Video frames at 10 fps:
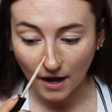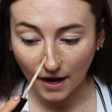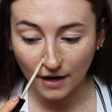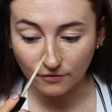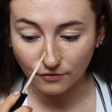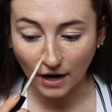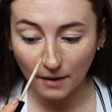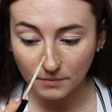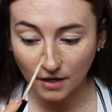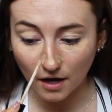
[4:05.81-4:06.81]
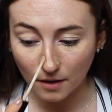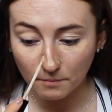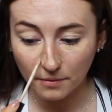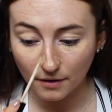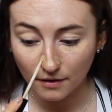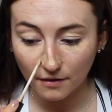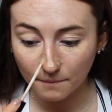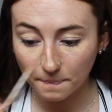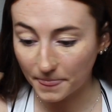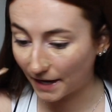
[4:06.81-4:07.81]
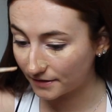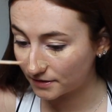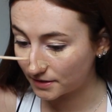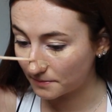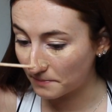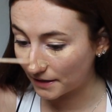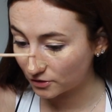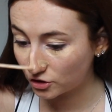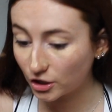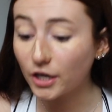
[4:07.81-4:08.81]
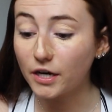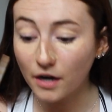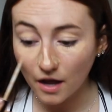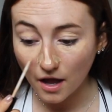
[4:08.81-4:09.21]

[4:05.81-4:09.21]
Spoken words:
I have wrapped up that semester